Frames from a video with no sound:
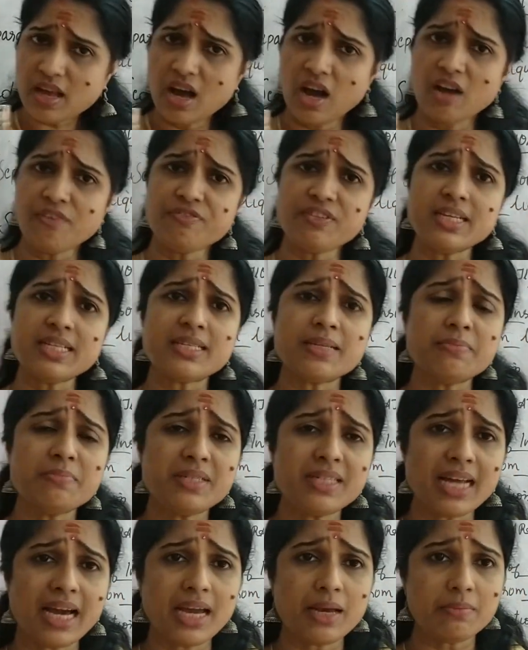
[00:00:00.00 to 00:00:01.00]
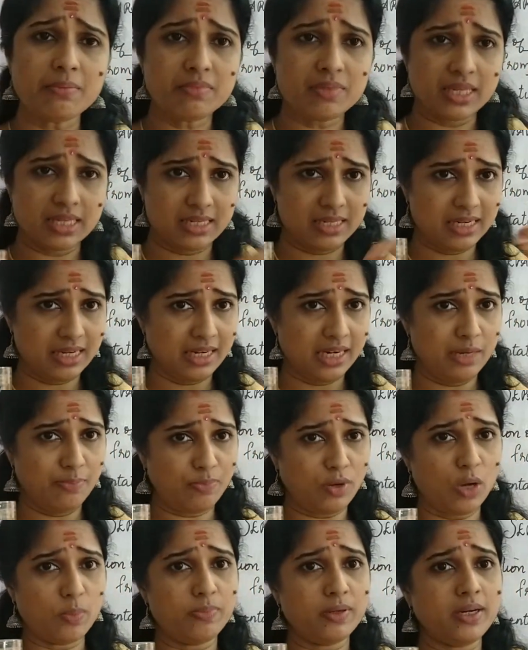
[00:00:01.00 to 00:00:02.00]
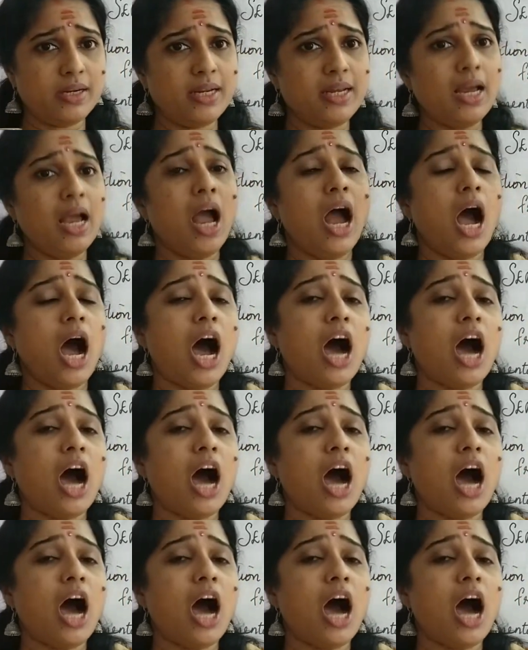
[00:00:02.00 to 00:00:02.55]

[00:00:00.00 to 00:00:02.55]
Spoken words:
after some time, just stir it properly.